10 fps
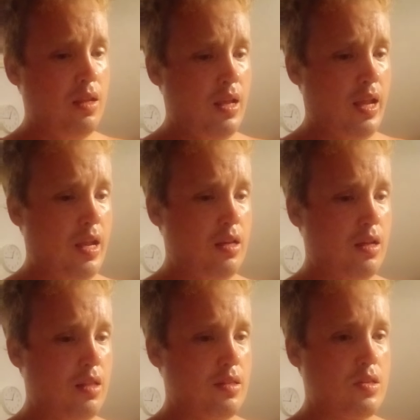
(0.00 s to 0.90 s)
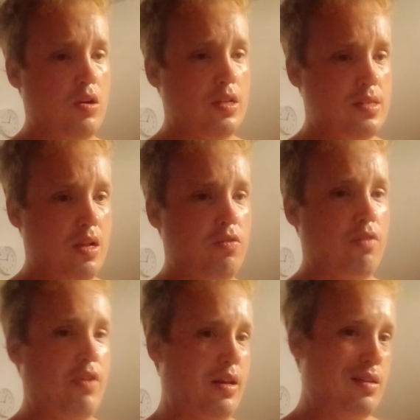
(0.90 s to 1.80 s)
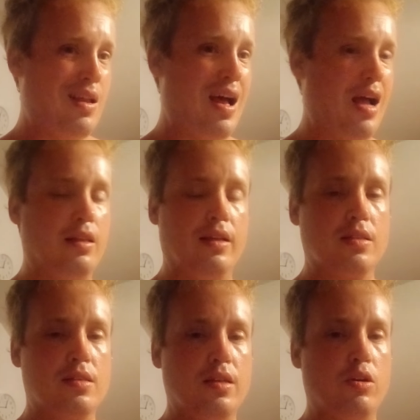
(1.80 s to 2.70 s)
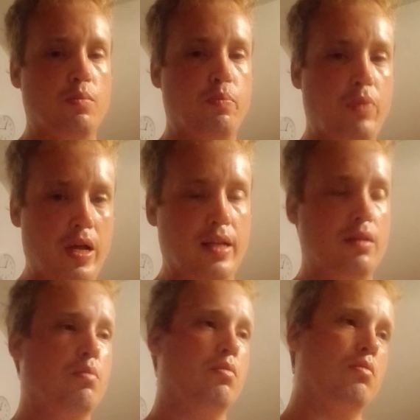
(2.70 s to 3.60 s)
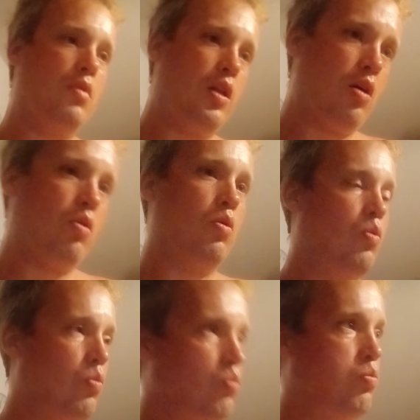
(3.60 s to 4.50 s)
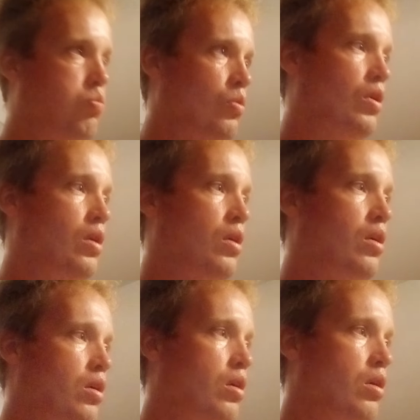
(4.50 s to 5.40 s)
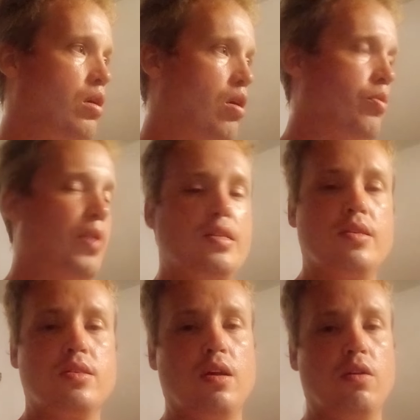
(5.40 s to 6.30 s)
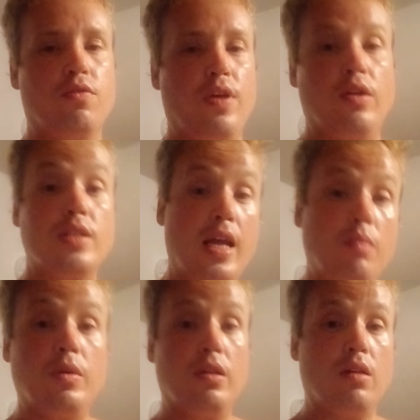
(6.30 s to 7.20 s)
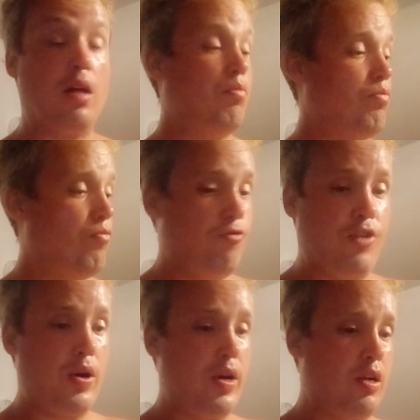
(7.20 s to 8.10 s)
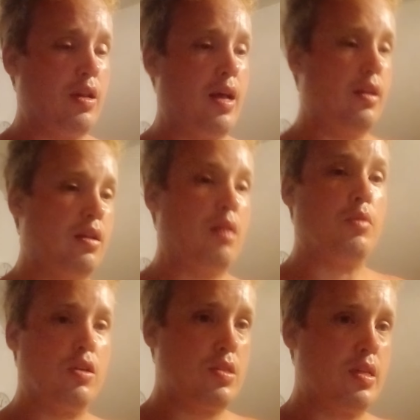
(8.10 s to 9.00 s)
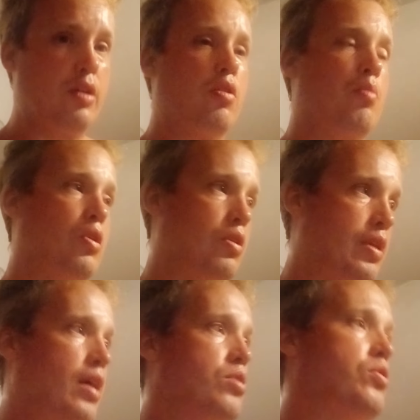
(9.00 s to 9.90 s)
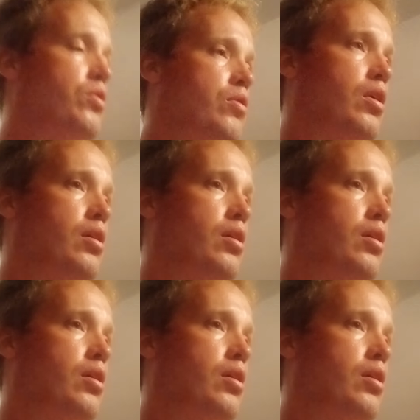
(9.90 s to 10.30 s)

And the song itself, I've had to highly consider, but you know, on the basis of entertainment, I'm very good at it. I'm a good singer. I'm a good dancer.